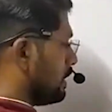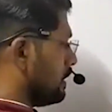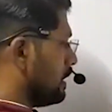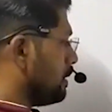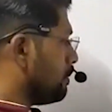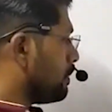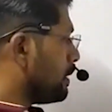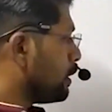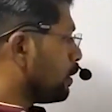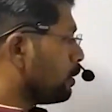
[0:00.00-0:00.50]

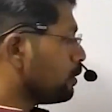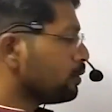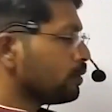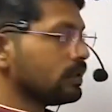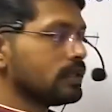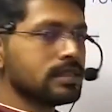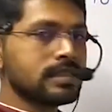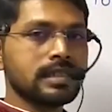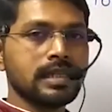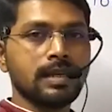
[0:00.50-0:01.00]
they belong to
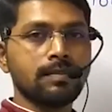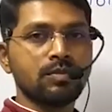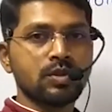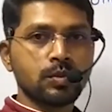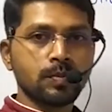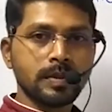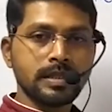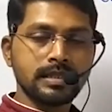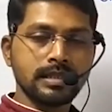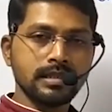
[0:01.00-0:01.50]
the same
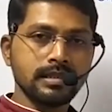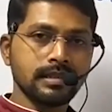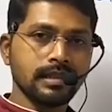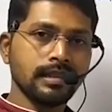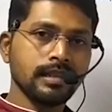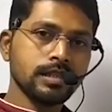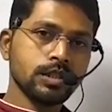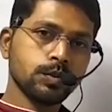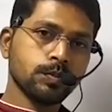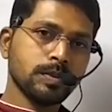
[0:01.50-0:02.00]
species
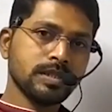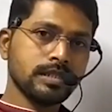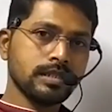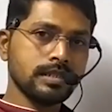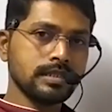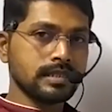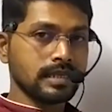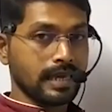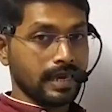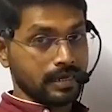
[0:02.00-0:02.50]
and the
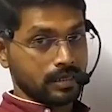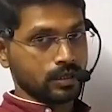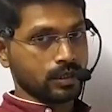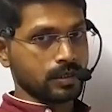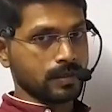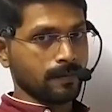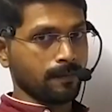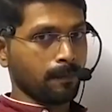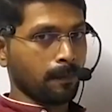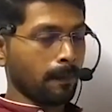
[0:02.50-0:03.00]
species
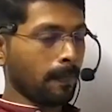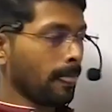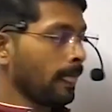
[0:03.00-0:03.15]
X.